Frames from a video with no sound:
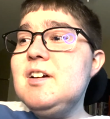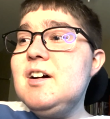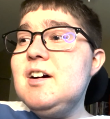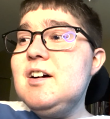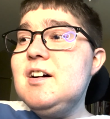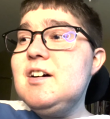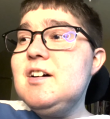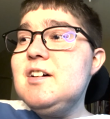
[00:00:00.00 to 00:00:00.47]

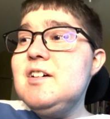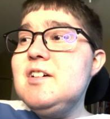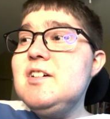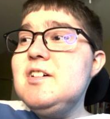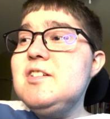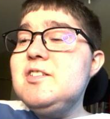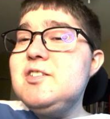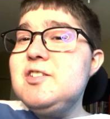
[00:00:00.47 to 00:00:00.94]
uh
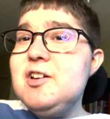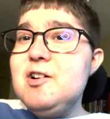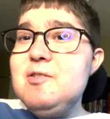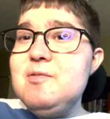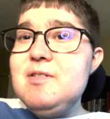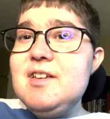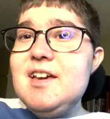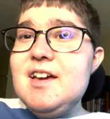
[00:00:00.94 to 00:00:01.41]

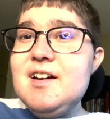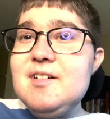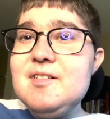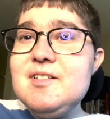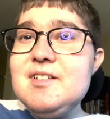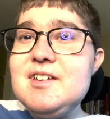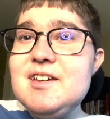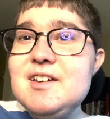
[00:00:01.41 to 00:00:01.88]
Tony
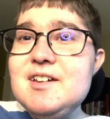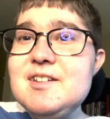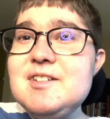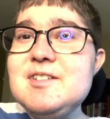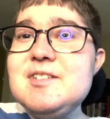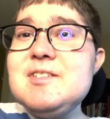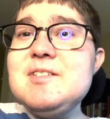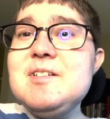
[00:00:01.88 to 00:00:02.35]

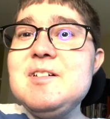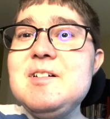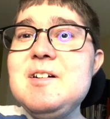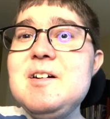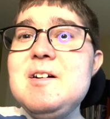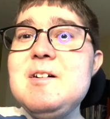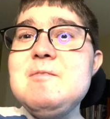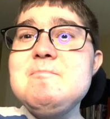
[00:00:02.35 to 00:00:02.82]
Elliott,
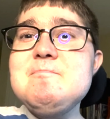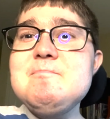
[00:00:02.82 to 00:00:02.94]
uh,